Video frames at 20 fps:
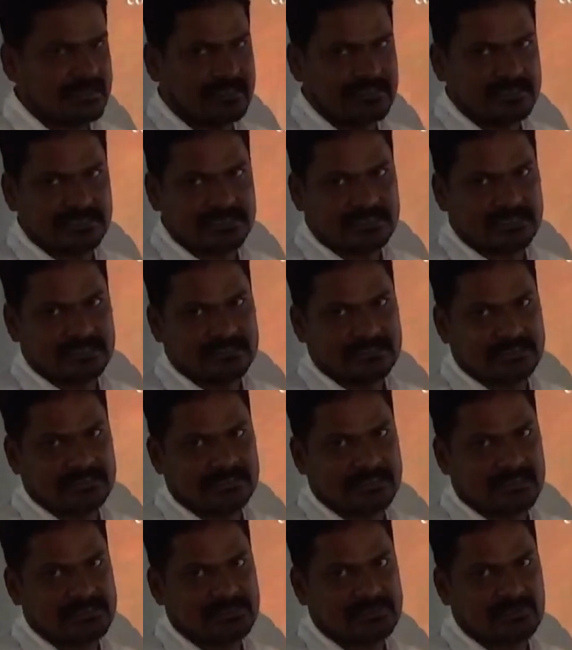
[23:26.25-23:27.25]
resistance
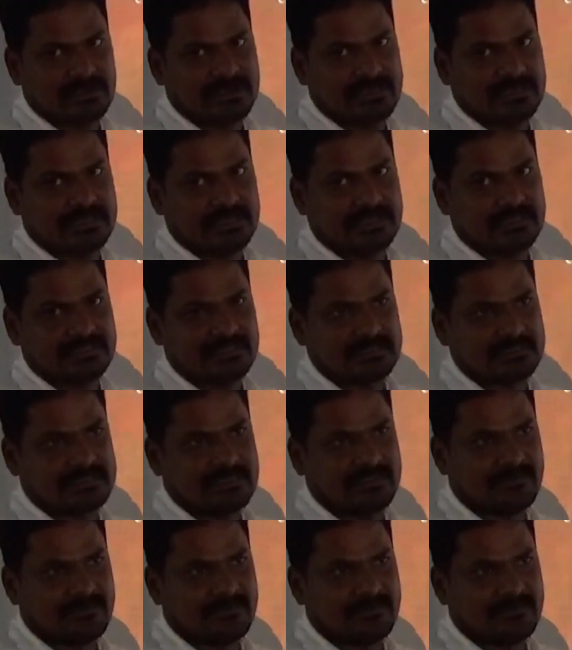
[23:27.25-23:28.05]
is also increases.